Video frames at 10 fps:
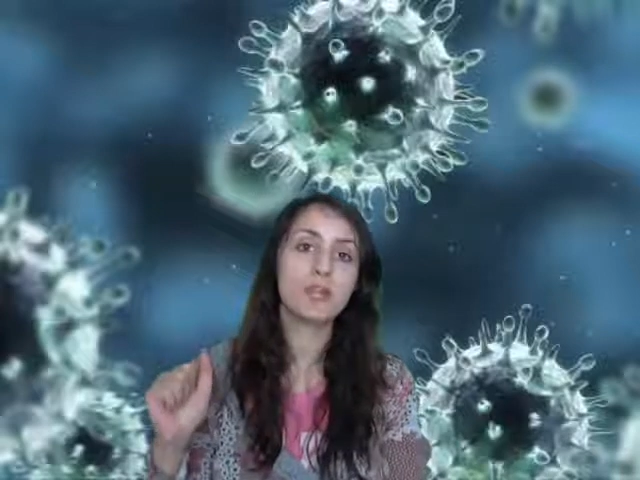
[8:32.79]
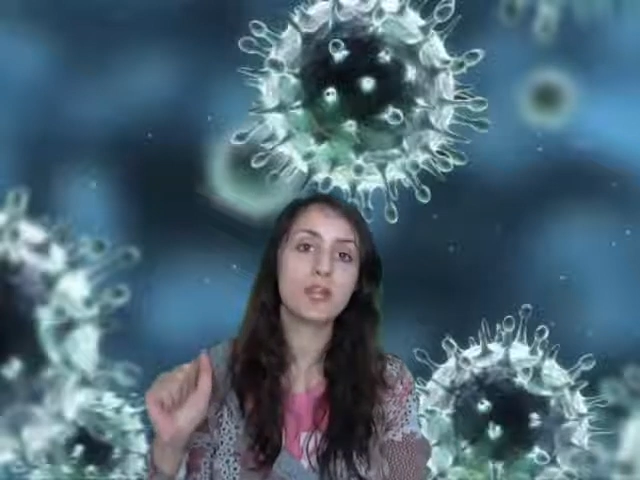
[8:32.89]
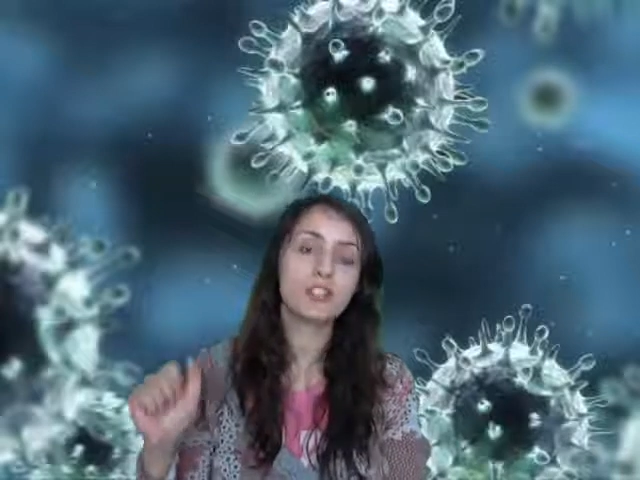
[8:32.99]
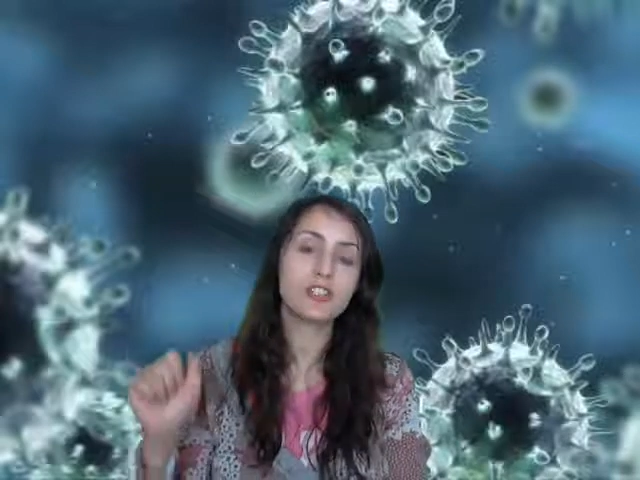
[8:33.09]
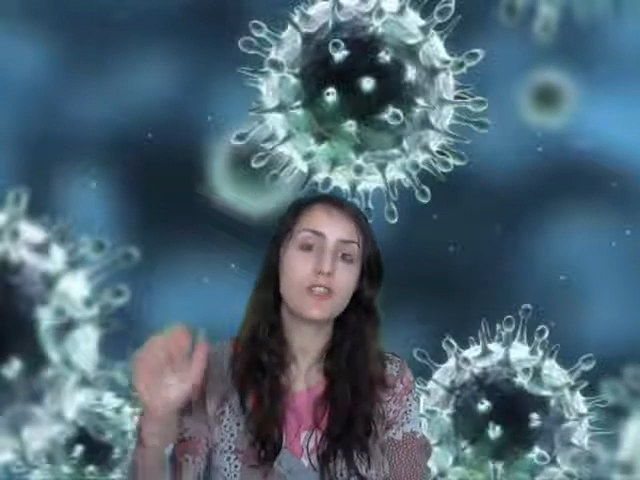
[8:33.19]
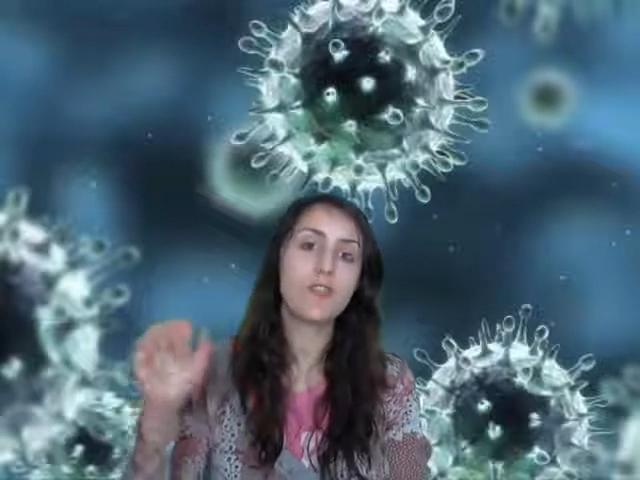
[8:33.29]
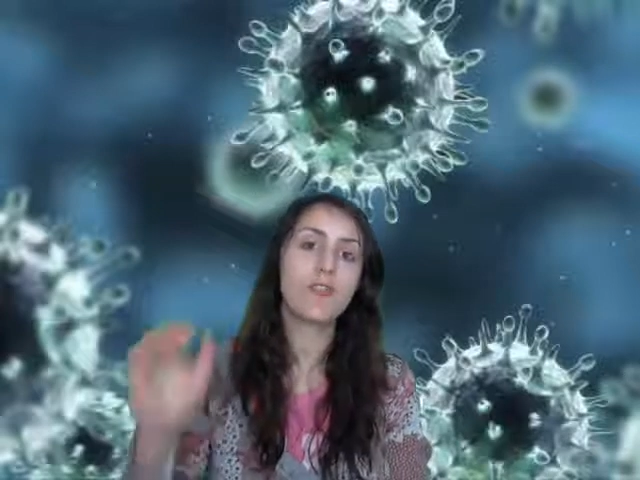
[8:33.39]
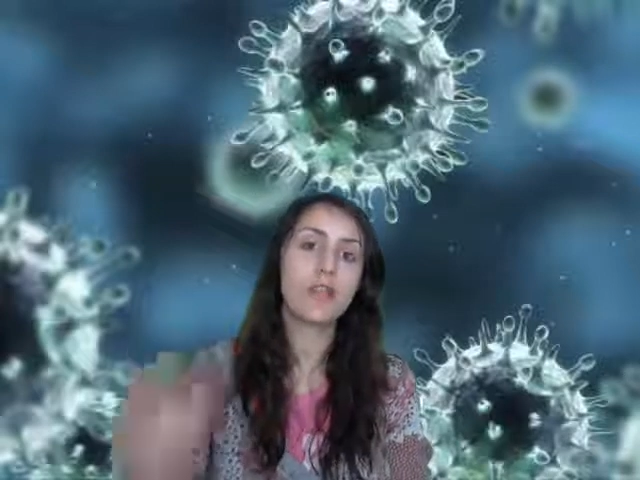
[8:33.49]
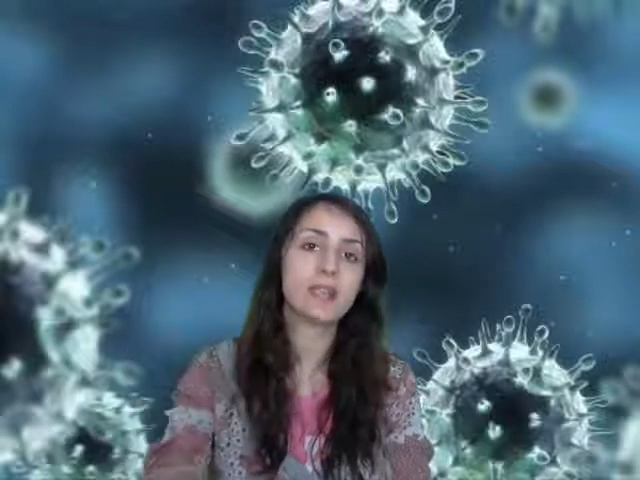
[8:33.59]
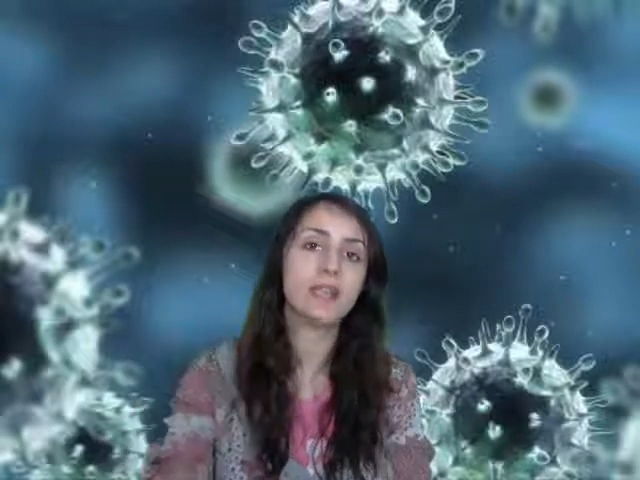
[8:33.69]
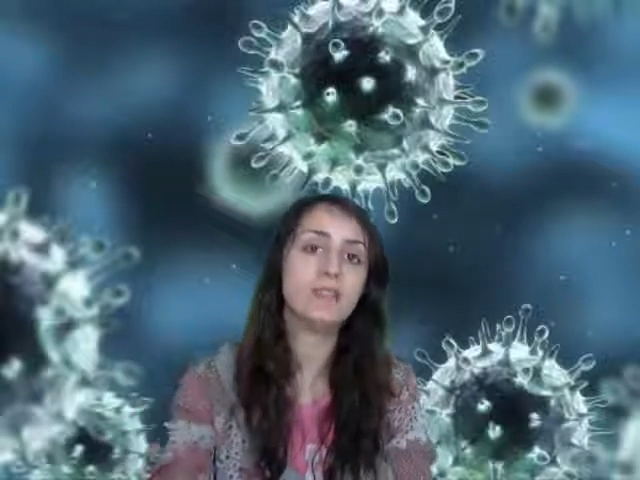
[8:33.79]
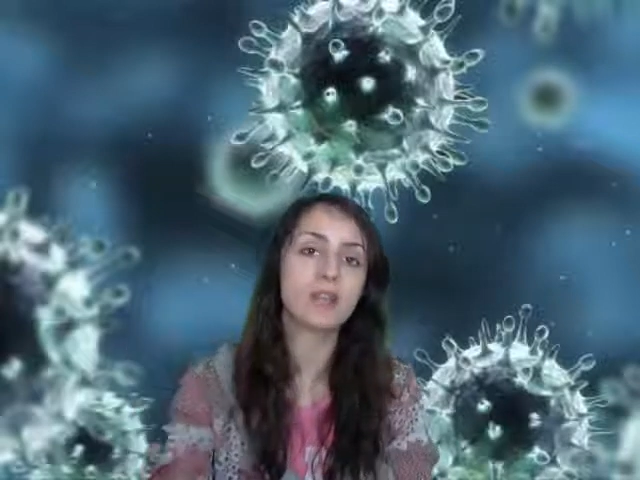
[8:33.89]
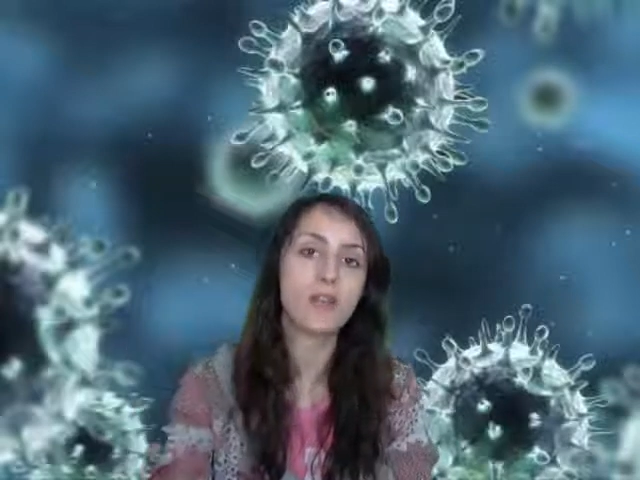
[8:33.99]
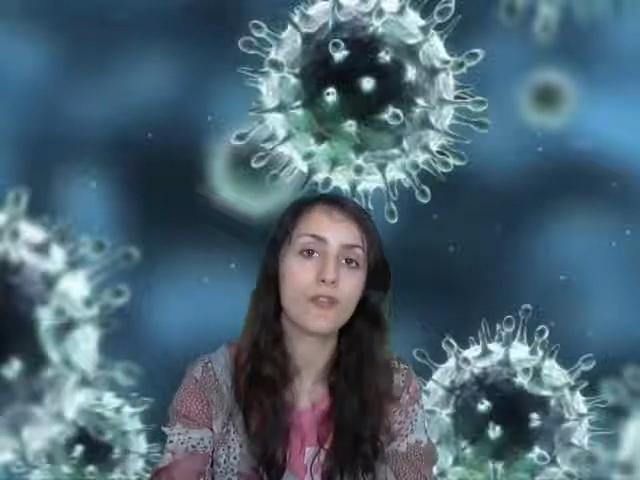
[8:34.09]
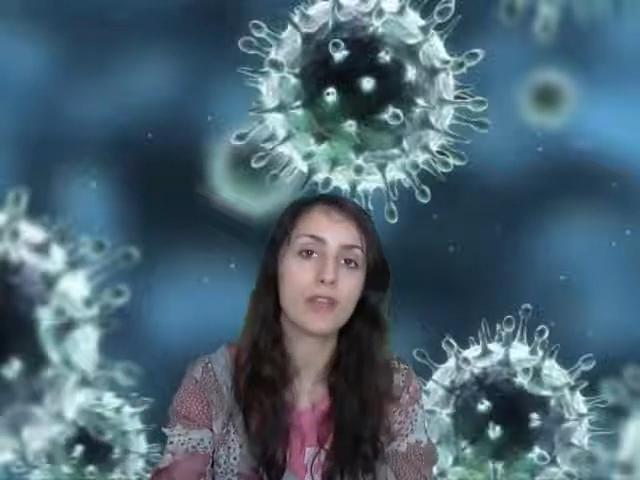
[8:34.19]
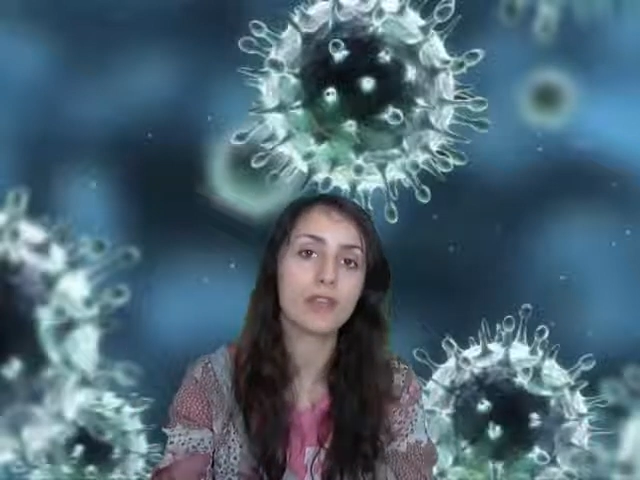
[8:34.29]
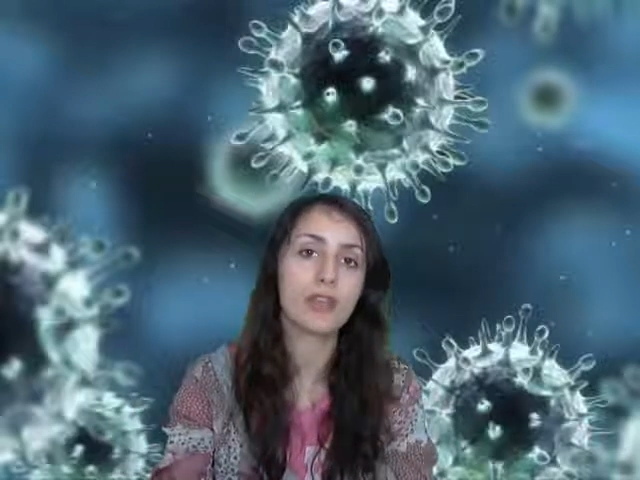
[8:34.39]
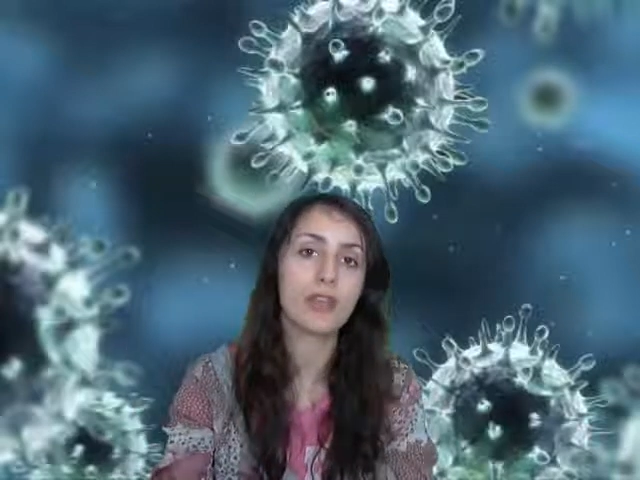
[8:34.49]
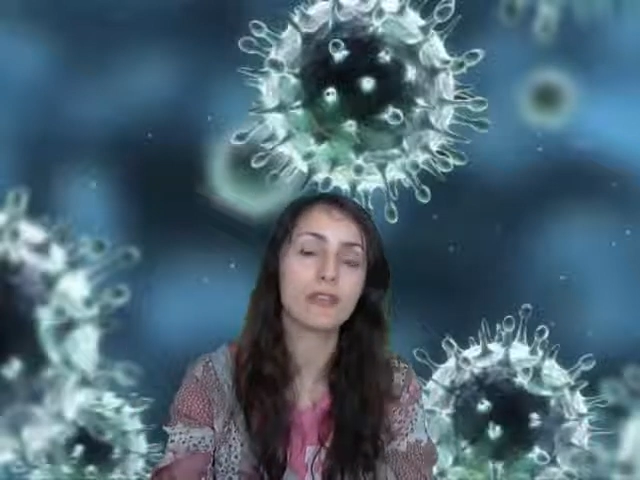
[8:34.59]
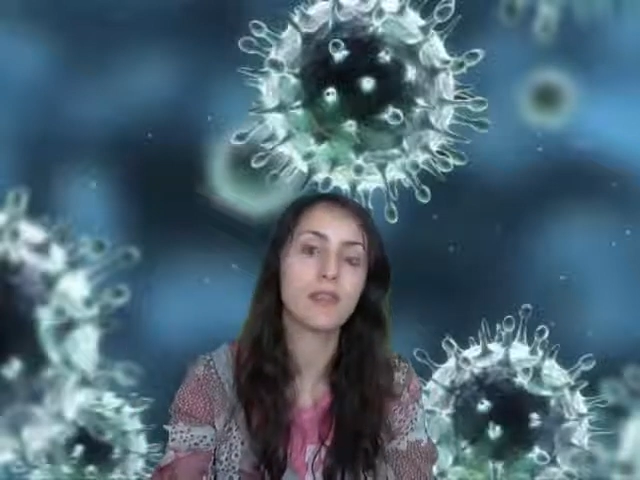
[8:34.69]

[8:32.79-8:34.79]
touch an infected surface and